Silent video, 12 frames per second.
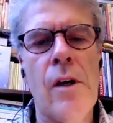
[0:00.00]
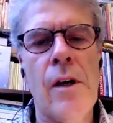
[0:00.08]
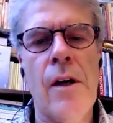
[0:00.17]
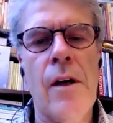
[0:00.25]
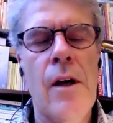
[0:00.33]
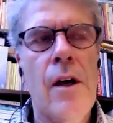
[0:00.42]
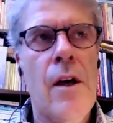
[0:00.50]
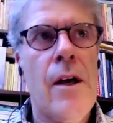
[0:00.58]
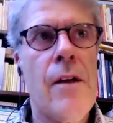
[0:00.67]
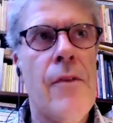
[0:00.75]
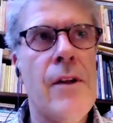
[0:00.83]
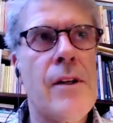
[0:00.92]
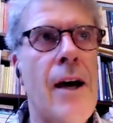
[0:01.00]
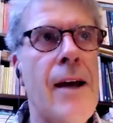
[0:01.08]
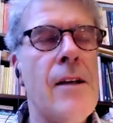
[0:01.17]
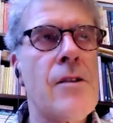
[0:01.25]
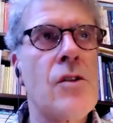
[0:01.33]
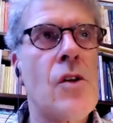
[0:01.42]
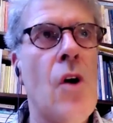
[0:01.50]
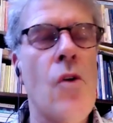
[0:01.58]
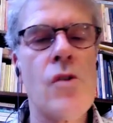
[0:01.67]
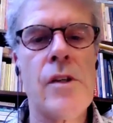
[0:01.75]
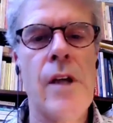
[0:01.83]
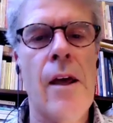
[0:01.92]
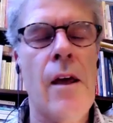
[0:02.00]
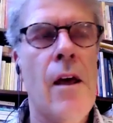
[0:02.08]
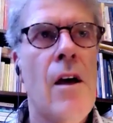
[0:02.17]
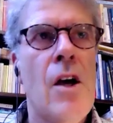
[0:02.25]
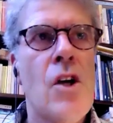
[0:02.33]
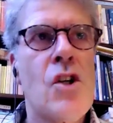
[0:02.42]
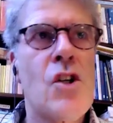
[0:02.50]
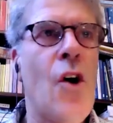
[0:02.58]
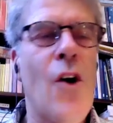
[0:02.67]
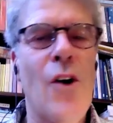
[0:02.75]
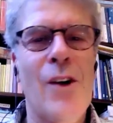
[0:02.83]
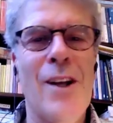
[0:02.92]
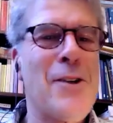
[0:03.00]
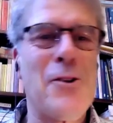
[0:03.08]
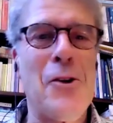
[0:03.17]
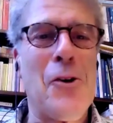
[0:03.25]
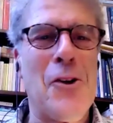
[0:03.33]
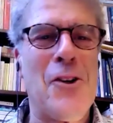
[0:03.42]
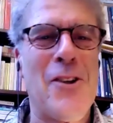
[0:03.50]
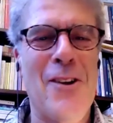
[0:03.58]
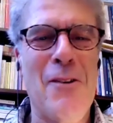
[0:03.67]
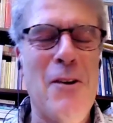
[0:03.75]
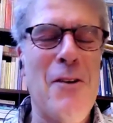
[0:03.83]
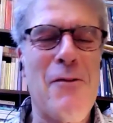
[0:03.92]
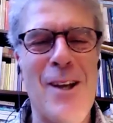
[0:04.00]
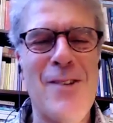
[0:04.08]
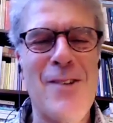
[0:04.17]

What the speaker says: The title is Coaching Short and Good, if I